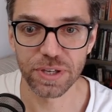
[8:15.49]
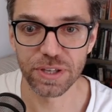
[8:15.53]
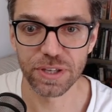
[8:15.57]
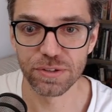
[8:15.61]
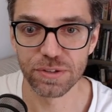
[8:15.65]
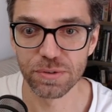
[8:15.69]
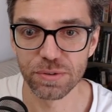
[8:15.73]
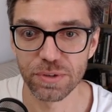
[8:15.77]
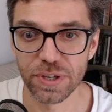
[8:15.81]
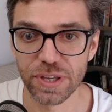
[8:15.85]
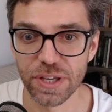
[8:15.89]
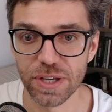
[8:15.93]

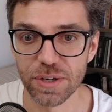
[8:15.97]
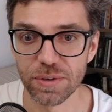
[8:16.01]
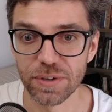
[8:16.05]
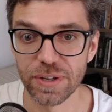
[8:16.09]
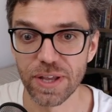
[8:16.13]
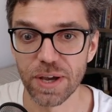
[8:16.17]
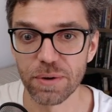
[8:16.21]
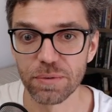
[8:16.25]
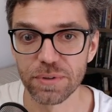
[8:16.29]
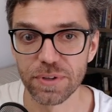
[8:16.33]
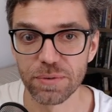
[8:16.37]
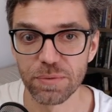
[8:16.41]
can do here
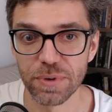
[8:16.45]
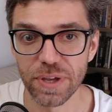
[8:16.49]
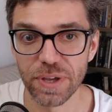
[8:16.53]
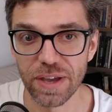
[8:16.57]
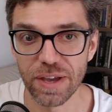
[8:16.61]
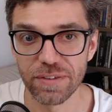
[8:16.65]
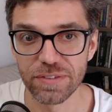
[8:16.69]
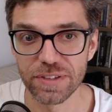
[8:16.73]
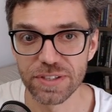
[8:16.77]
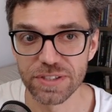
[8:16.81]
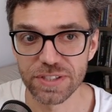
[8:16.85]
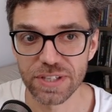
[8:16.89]
now that we
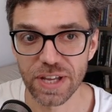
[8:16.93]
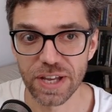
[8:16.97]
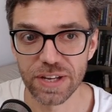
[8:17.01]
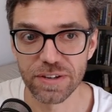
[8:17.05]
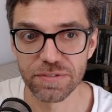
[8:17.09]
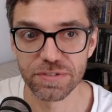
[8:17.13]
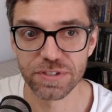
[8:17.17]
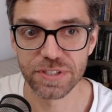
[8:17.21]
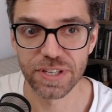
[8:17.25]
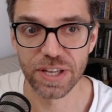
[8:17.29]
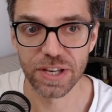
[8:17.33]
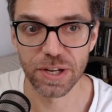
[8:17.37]
have this
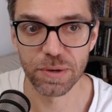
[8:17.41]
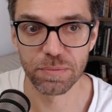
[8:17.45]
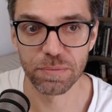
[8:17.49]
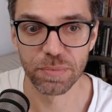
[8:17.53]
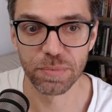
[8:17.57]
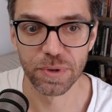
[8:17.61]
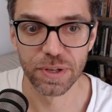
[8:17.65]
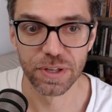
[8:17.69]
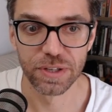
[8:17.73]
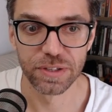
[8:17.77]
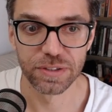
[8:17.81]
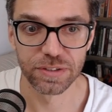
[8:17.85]
kind of
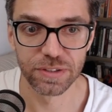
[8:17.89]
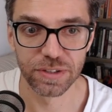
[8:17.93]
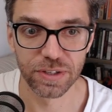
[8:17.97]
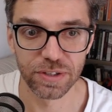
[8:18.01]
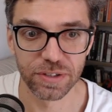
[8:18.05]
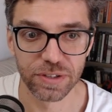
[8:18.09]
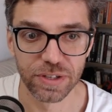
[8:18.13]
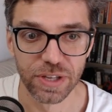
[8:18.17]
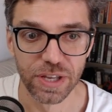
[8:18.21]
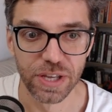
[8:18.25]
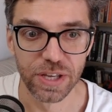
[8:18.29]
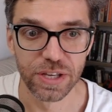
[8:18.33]
setup
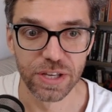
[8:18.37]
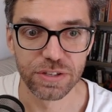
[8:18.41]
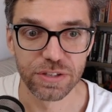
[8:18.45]
done.